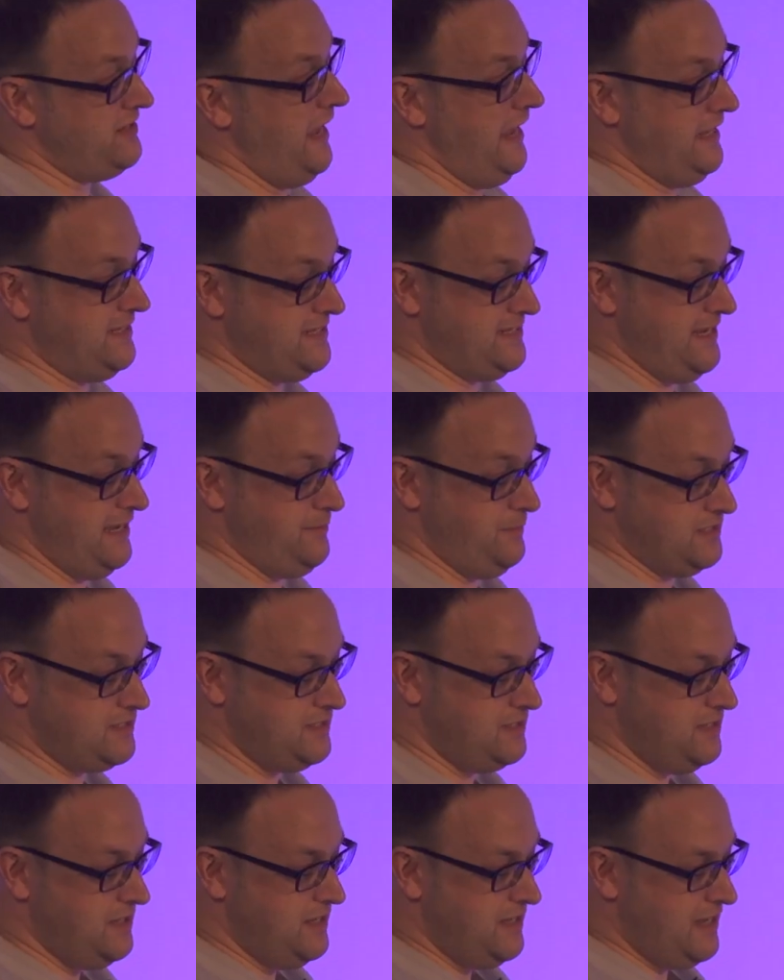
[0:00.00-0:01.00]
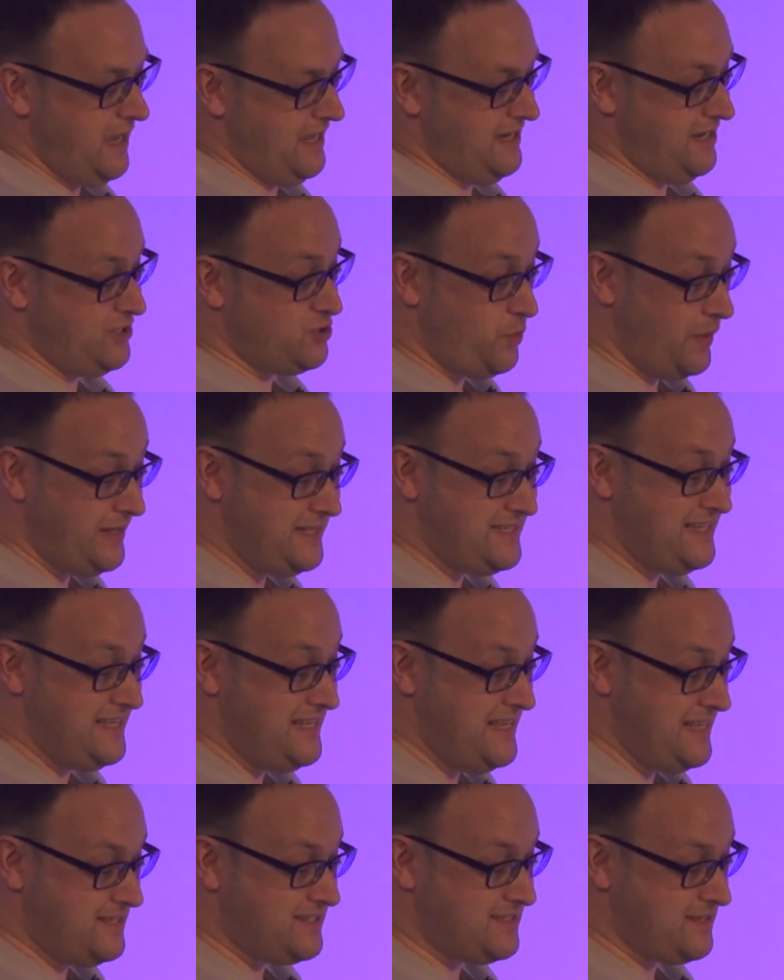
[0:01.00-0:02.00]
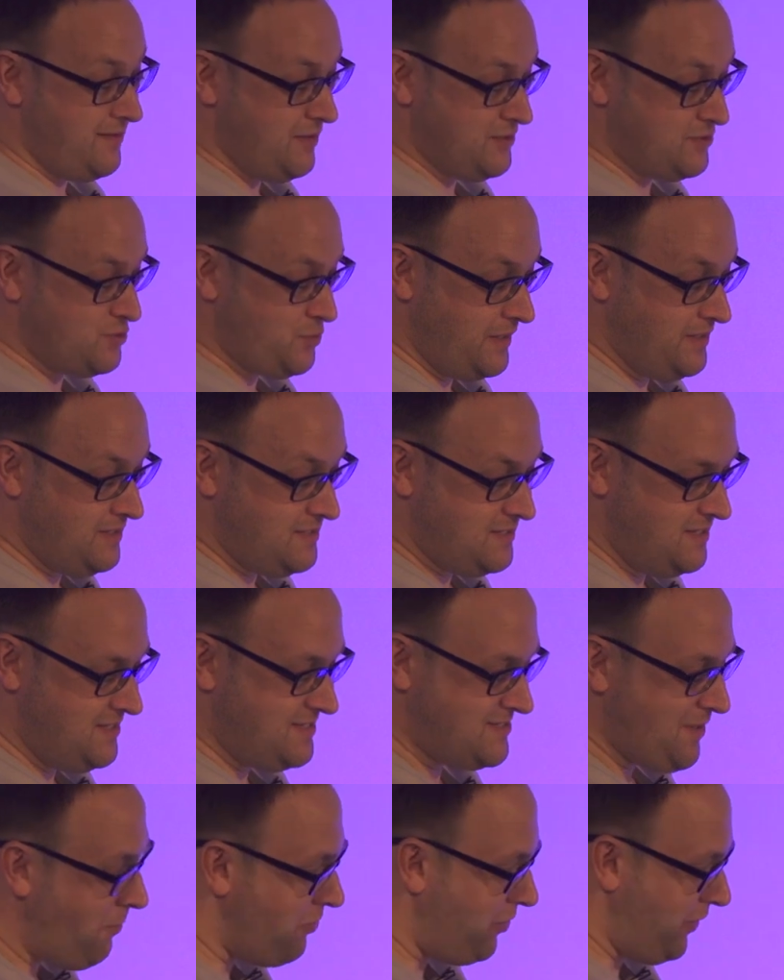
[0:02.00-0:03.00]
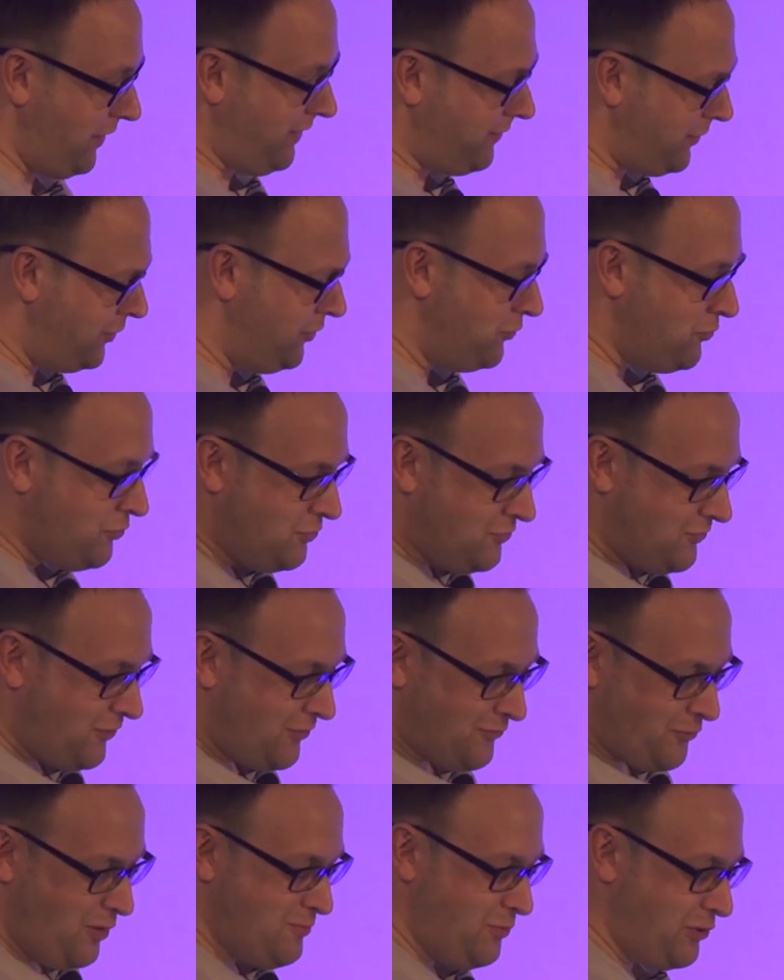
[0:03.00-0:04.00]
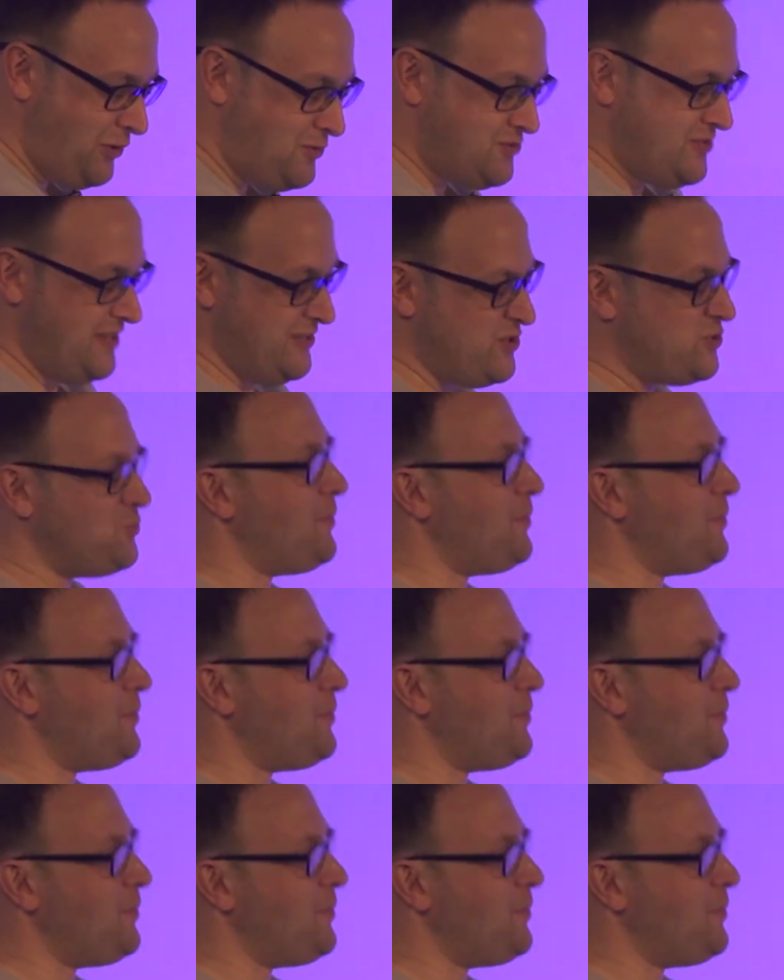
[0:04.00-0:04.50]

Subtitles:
Entertainment, and a 20-something, I've got in my notes here, so